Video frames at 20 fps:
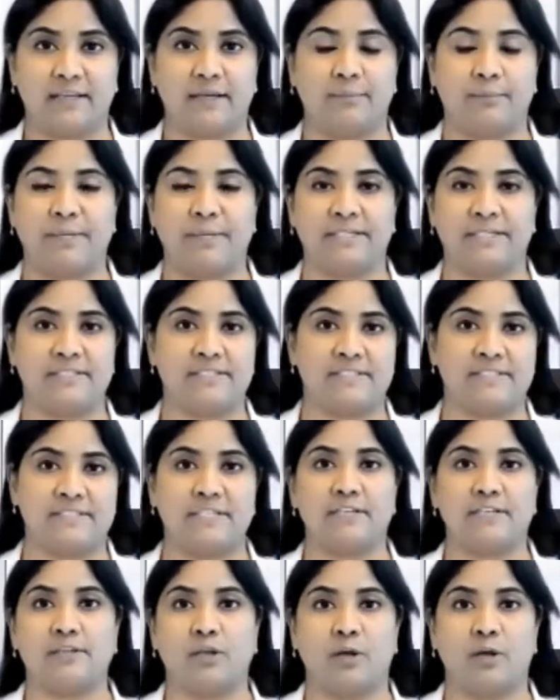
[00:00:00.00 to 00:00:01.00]
but it's
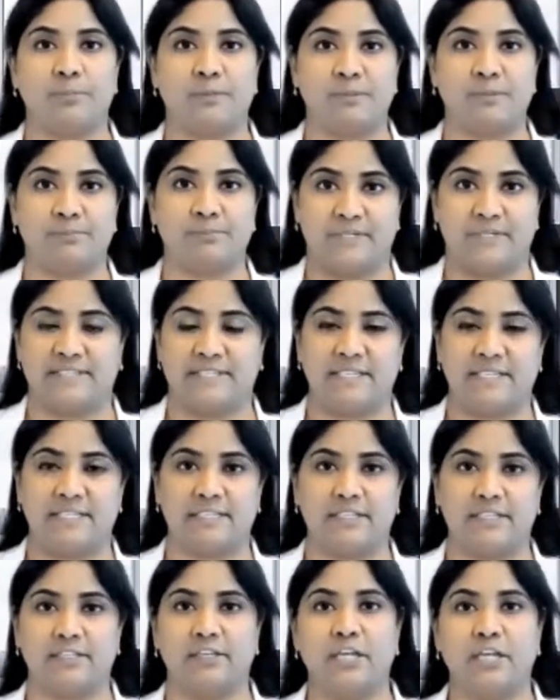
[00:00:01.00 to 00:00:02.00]
still not been
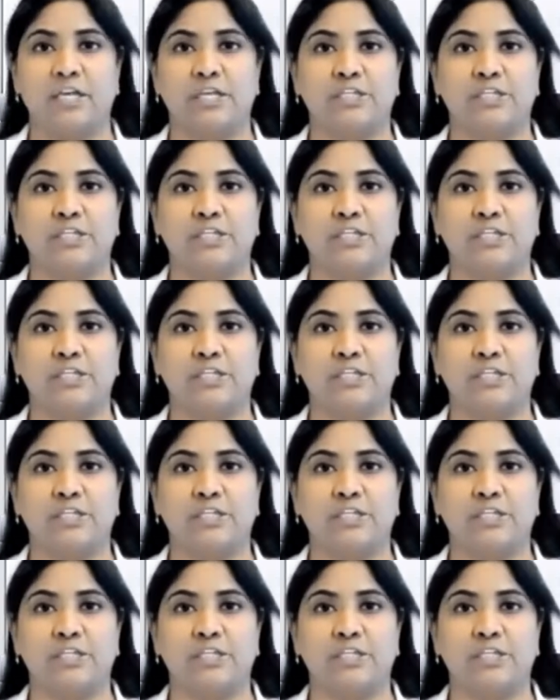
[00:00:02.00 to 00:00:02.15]
presented.